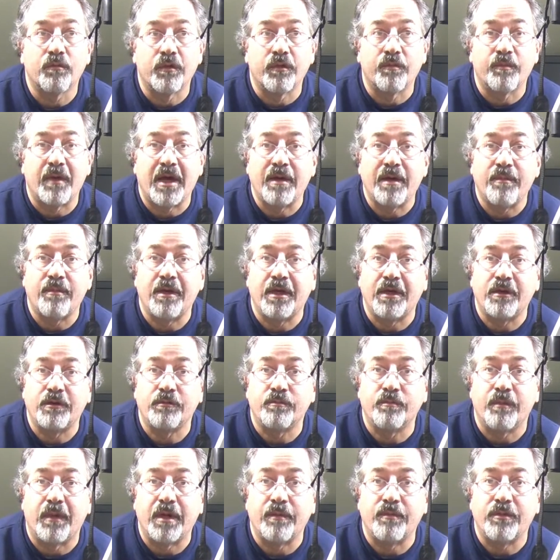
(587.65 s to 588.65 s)

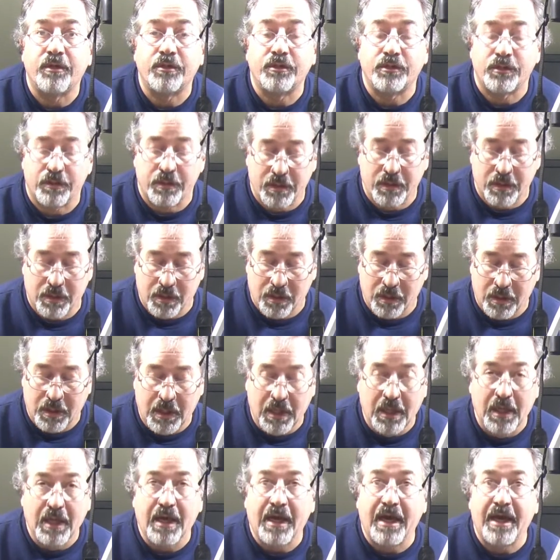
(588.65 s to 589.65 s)
my picture here,
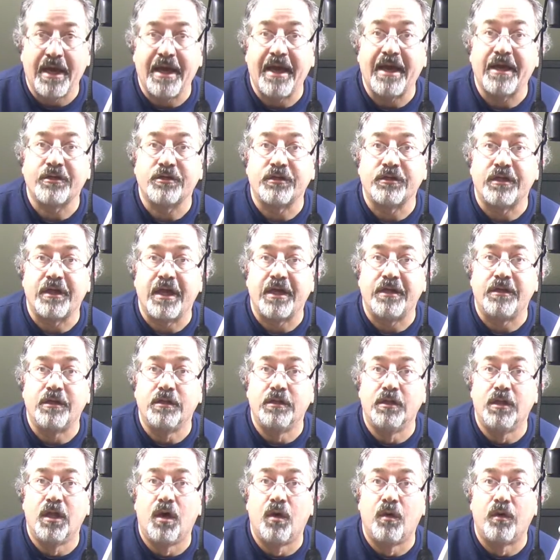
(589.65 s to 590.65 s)
I actually had to
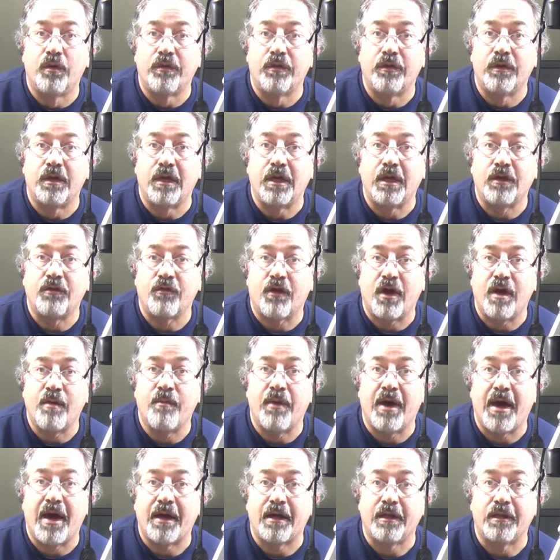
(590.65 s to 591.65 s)
lower the
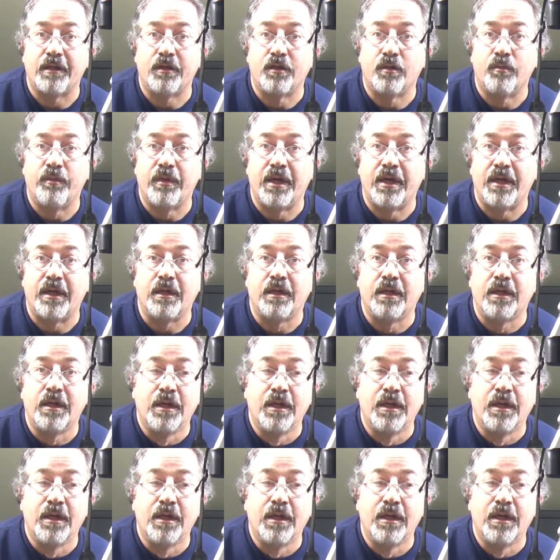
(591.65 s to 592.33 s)
tripod a little bit